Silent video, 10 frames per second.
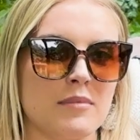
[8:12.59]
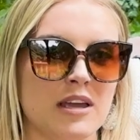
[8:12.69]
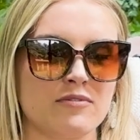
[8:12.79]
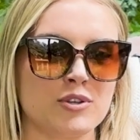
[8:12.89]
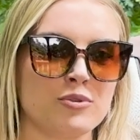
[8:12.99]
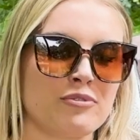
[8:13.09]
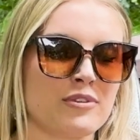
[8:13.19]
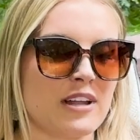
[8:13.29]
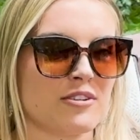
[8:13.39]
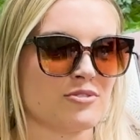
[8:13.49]
If you
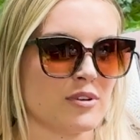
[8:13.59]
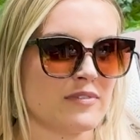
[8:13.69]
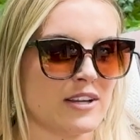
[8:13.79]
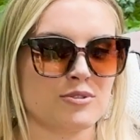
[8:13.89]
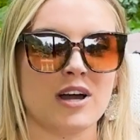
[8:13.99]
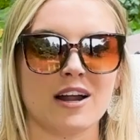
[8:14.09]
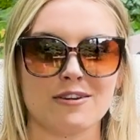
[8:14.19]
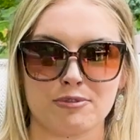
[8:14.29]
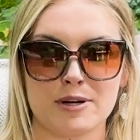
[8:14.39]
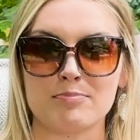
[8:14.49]
filled out a survey, you got a
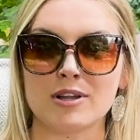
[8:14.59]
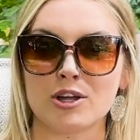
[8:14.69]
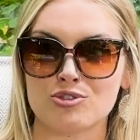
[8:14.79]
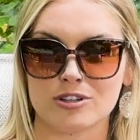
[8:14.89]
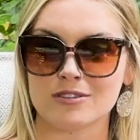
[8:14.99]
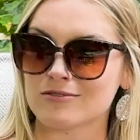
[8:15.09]
free plunger.